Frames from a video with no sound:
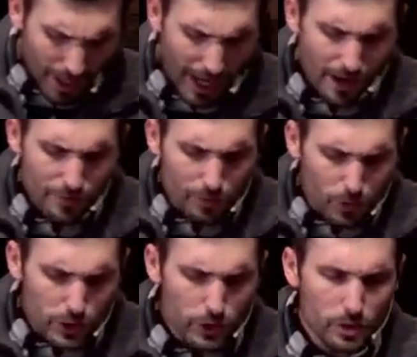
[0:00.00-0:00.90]
Have
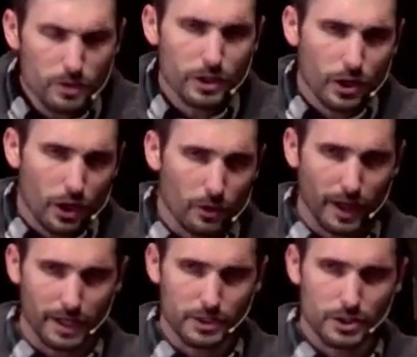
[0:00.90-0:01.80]
renewed
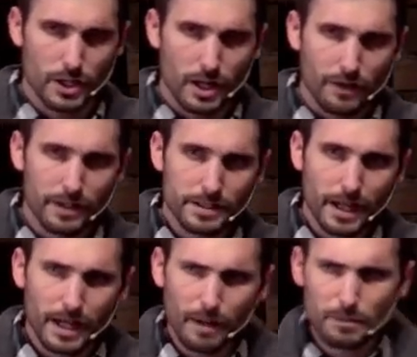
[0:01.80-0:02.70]
courage that it's
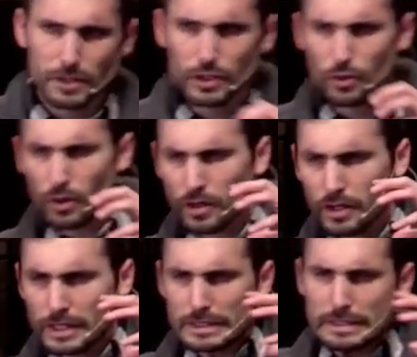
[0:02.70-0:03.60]
not up to
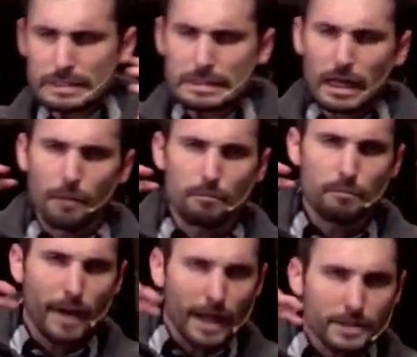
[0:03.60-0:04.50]
your
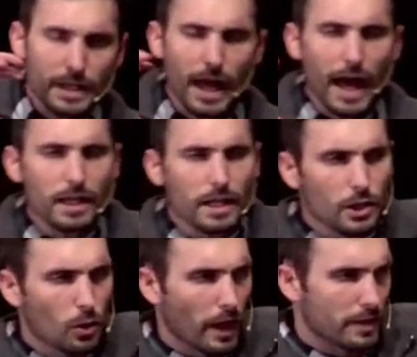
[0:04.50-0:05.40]
amazing
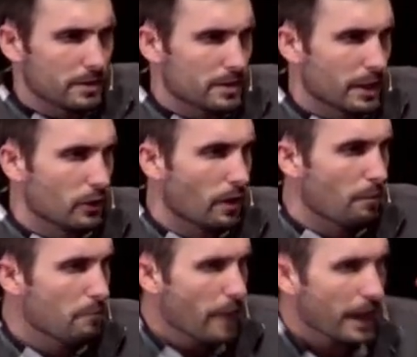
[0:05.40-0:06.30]
eloquence and your
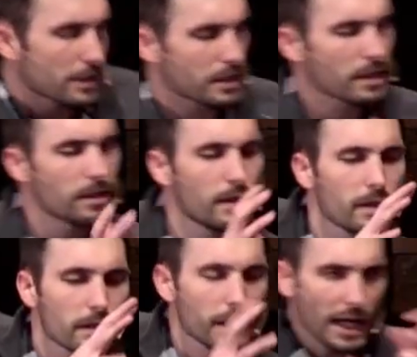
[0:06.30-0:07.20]
amazing
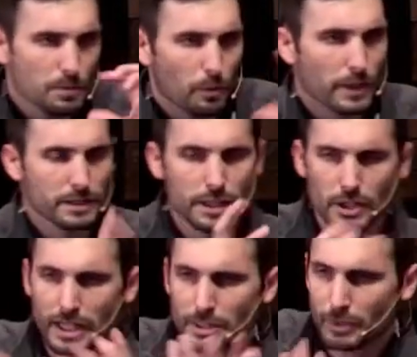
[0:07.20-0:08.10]
gospel
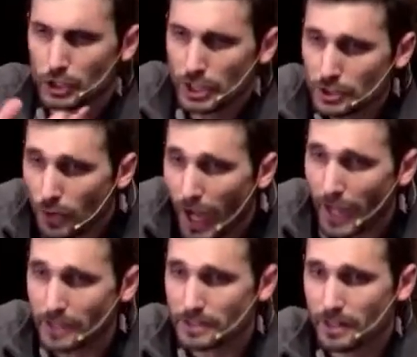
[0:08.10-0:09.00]
presentation. It has to be just
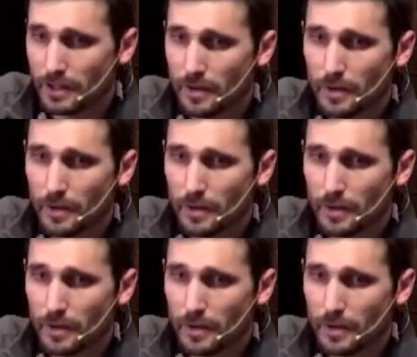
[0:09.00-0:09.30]
right.